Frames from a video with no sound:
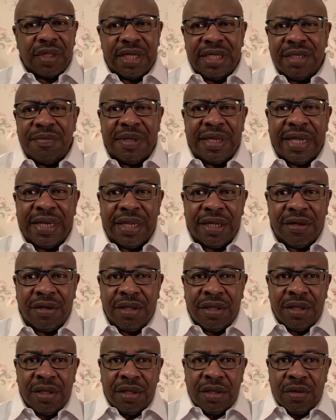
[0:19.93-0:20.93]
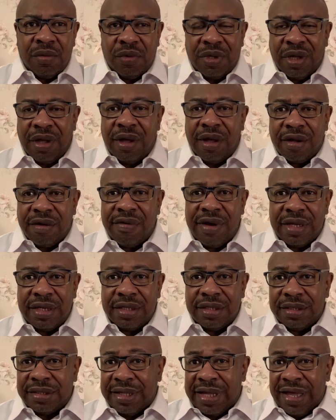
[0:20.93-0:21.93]
In the beginning, when God
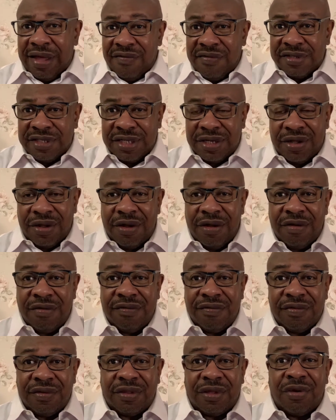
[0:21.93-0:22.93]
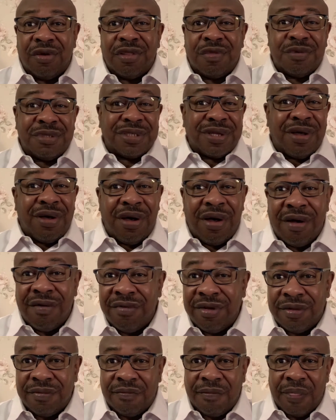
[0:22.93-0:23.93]
created the heavens and the earth was
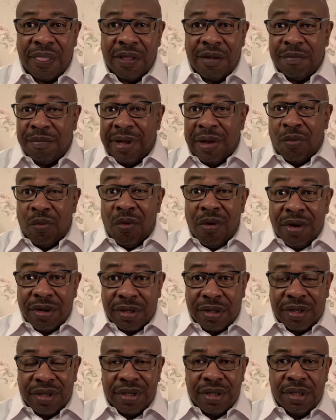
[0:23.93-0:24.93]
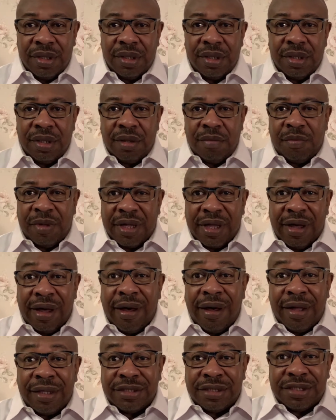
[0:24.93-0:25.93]
covered by water, but
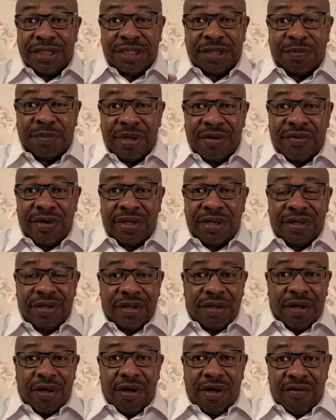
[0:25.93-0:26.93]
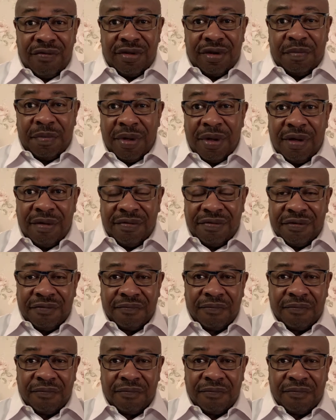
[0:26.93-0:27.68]
God's spirit hovered above.